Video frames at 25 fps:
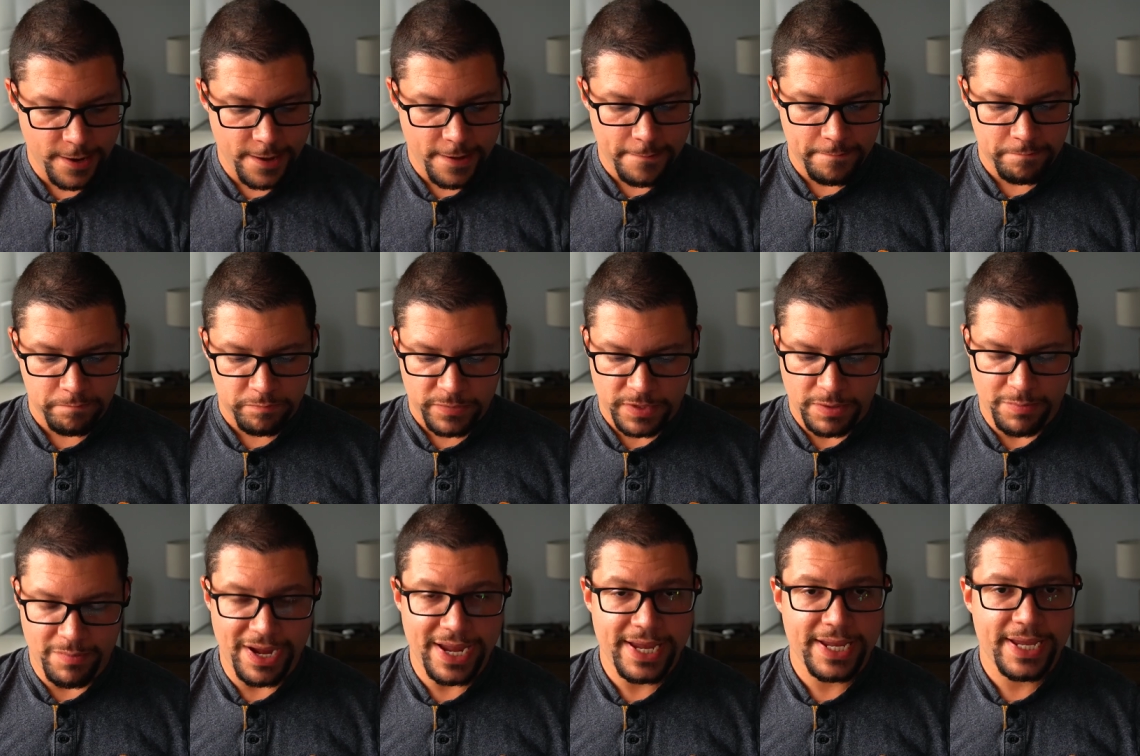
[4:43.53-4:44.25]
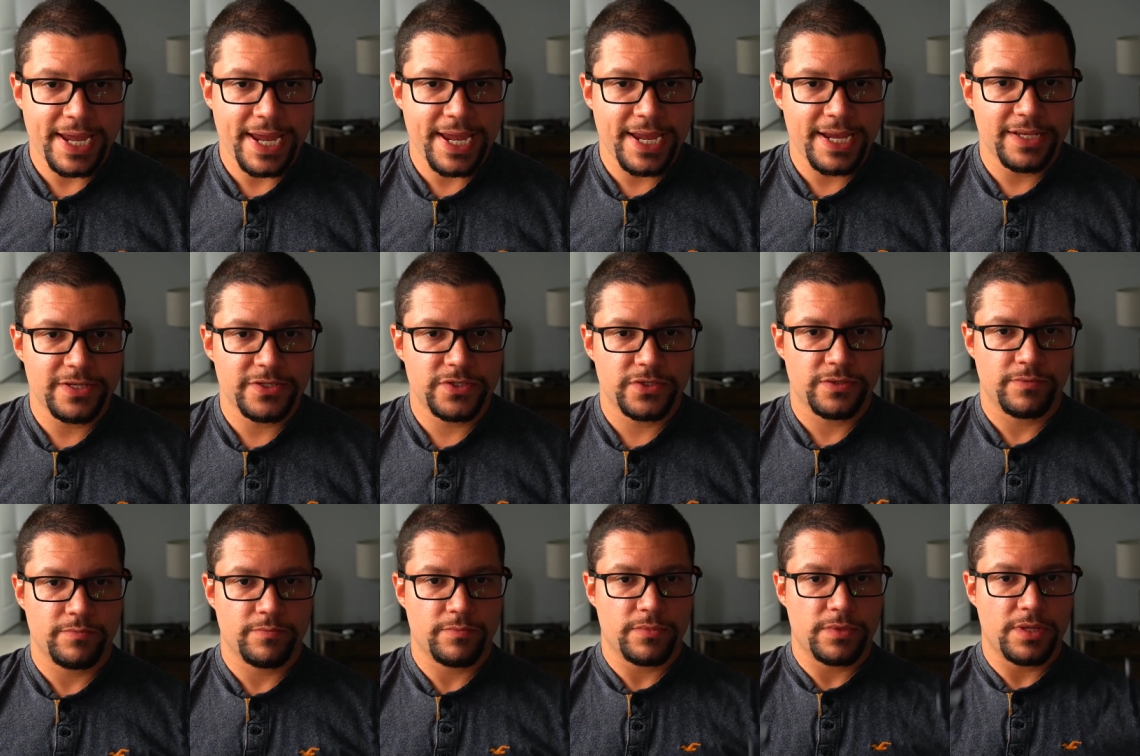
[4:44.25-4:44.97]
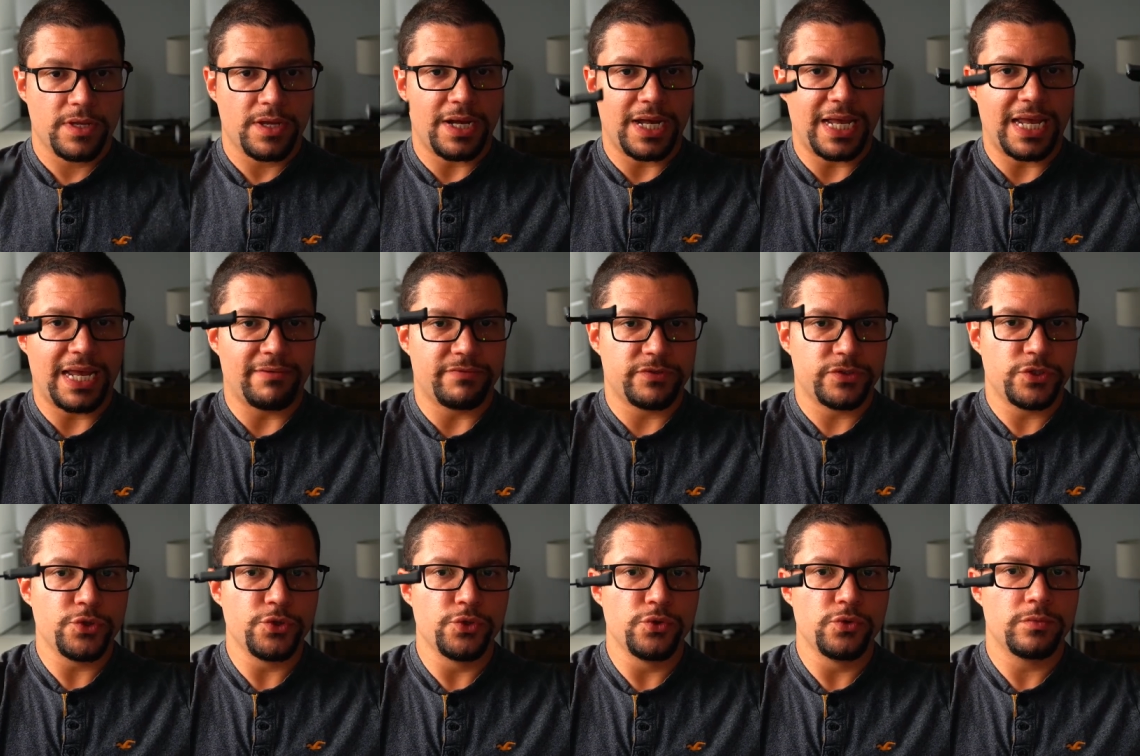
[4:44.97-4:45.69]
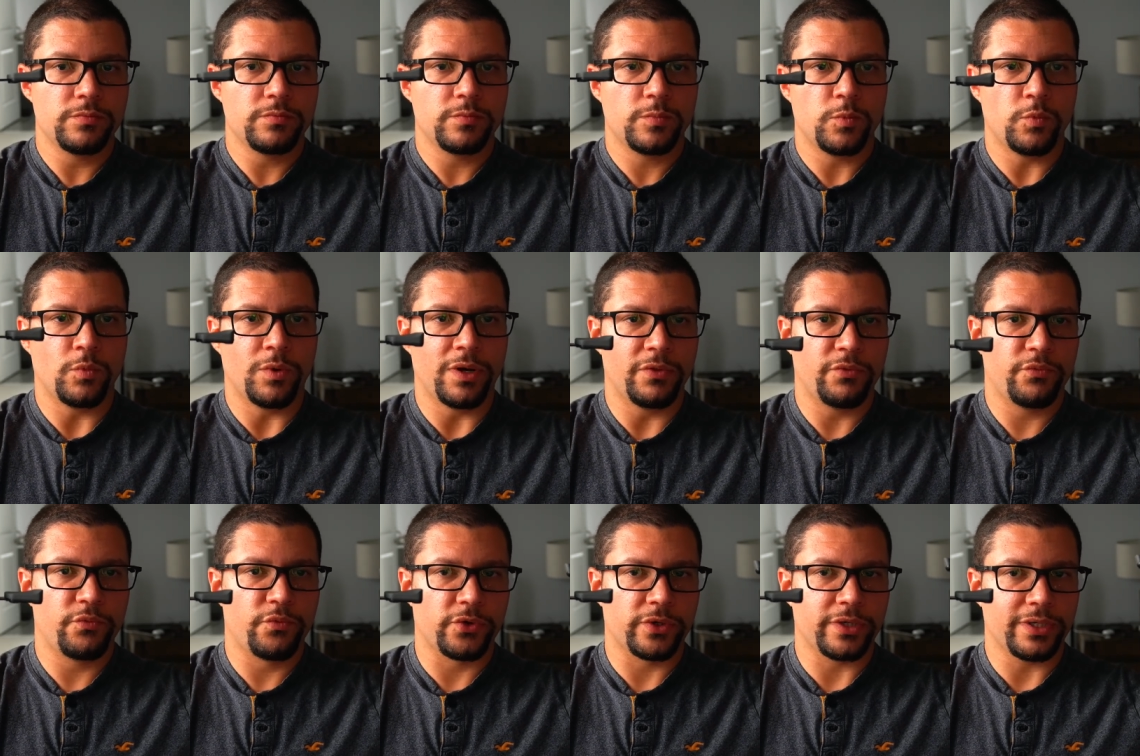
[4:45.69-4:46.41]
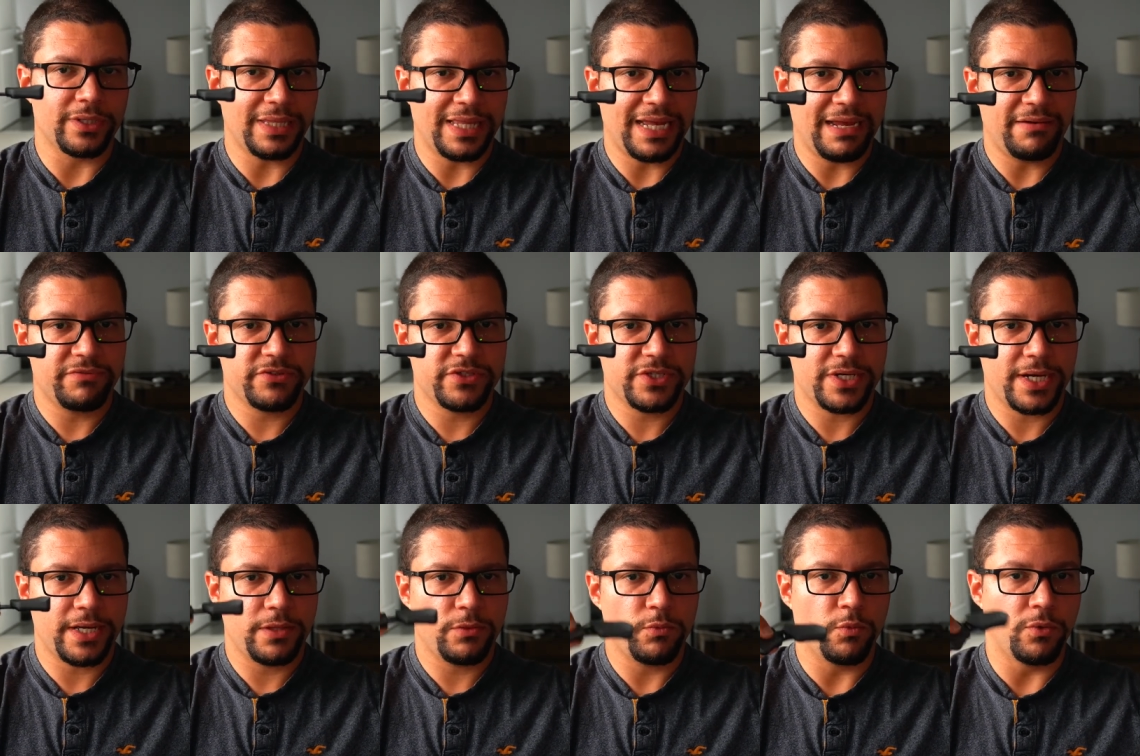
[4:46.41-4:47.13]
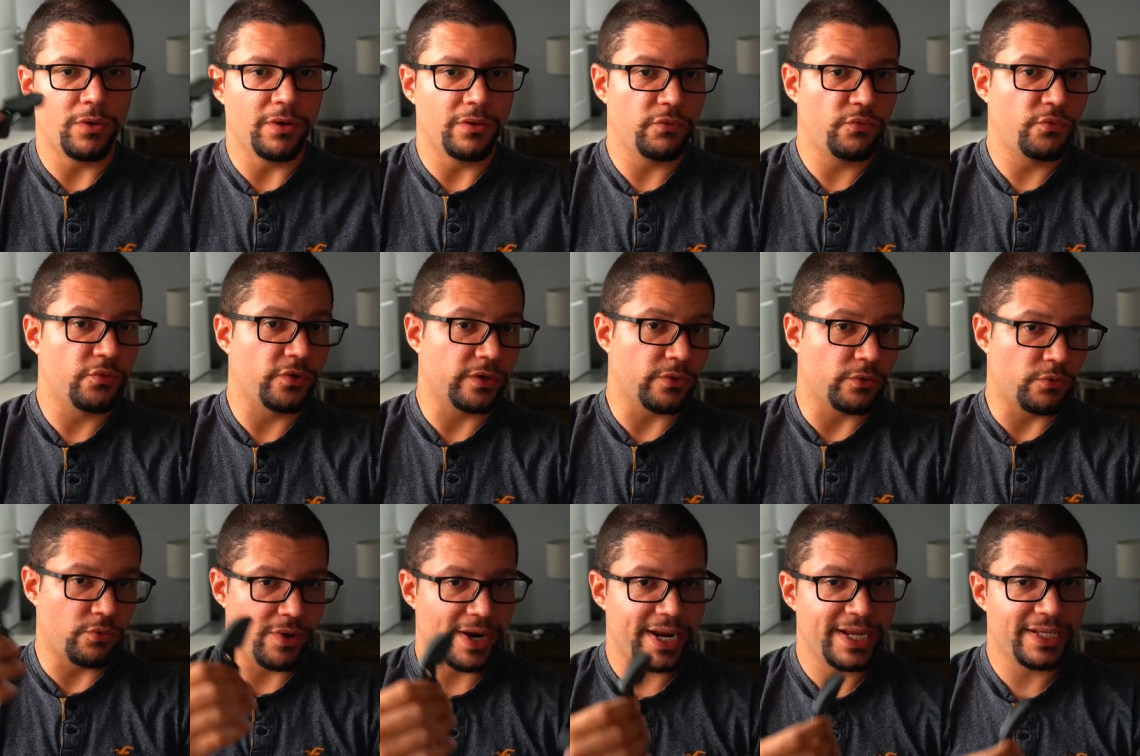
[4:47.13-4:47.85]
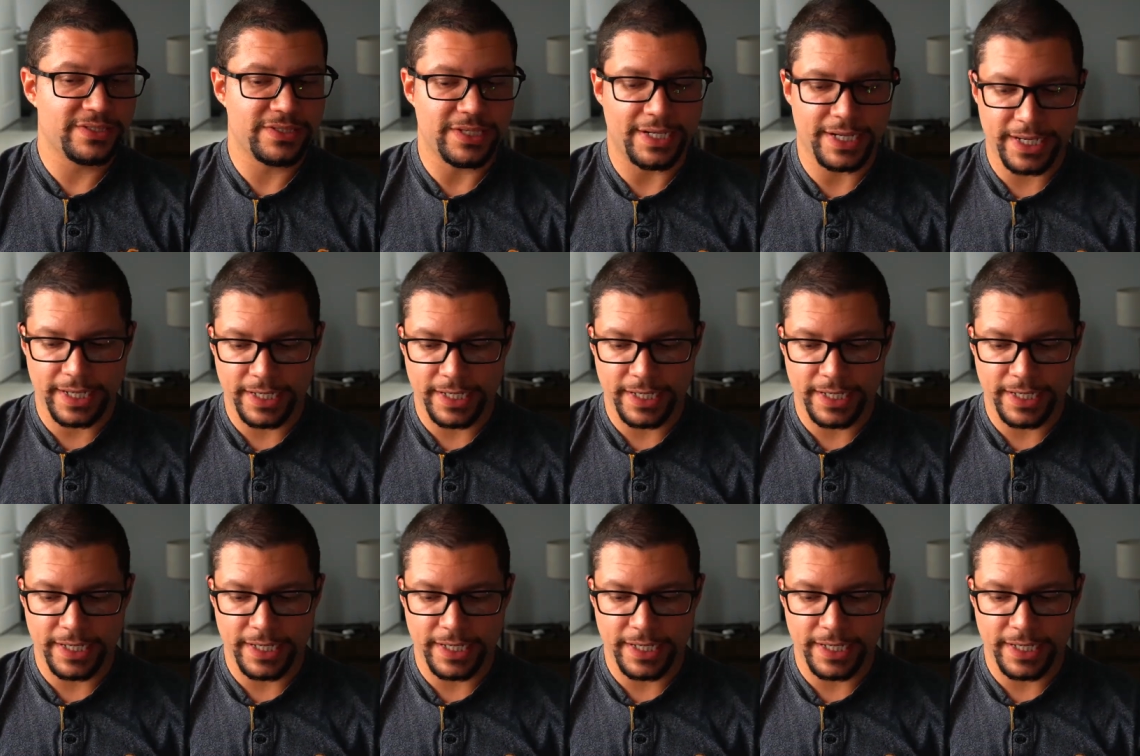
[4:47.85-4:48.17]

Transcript: my case, I have two, one for the left side, one for the right side,